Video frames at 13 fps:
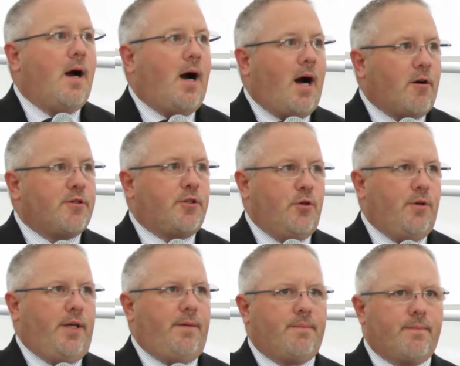Our
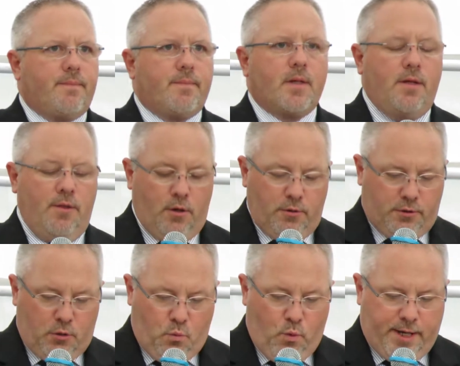duty,
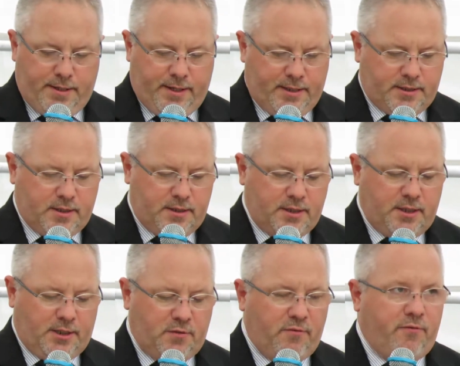those who witnessed
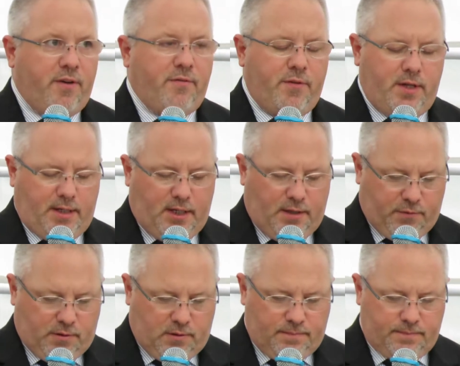such vivid
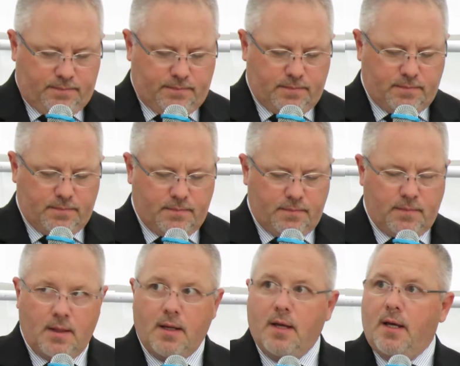evil,
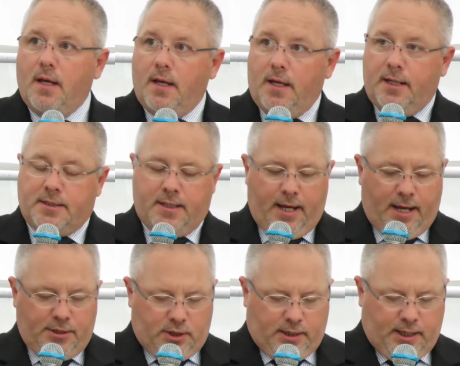is to
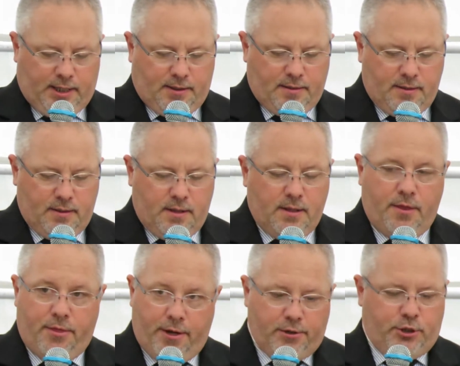educate
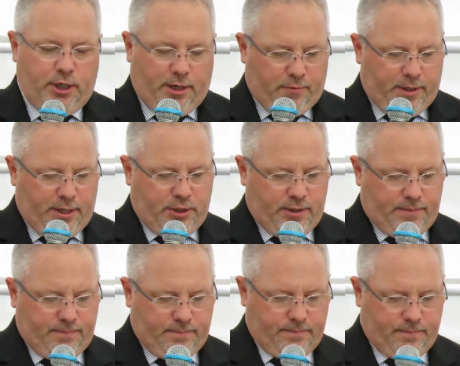their
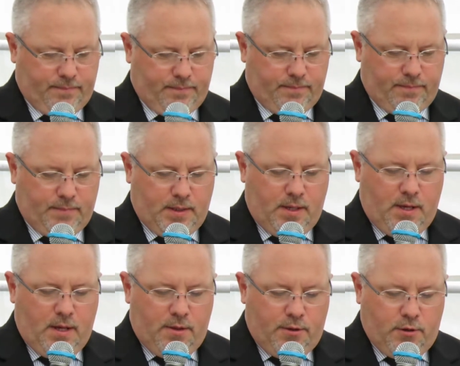generation,
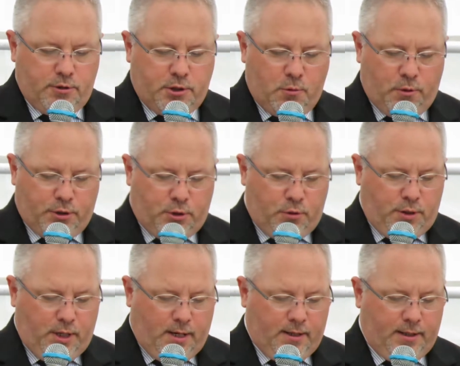those who are too
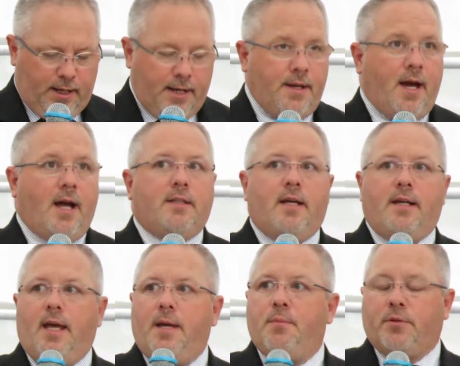young and not
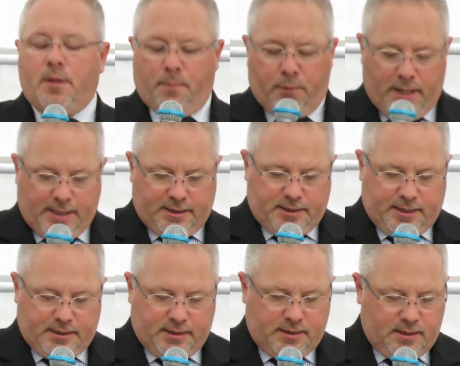yet able to
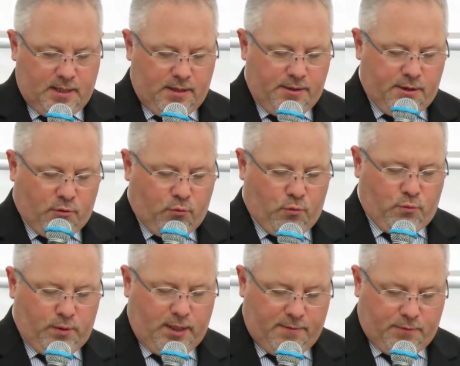process the
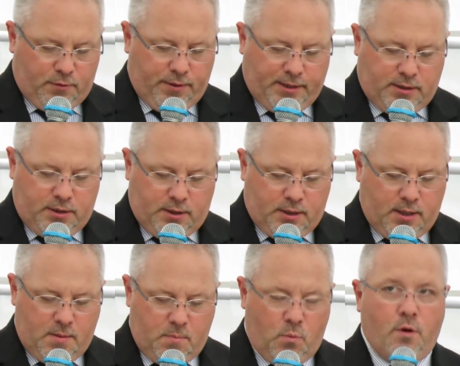cruel evil that took
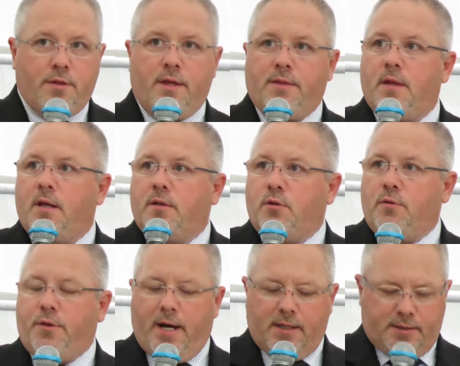more than
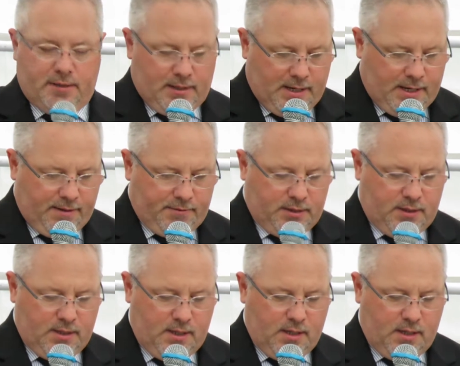2,000 lives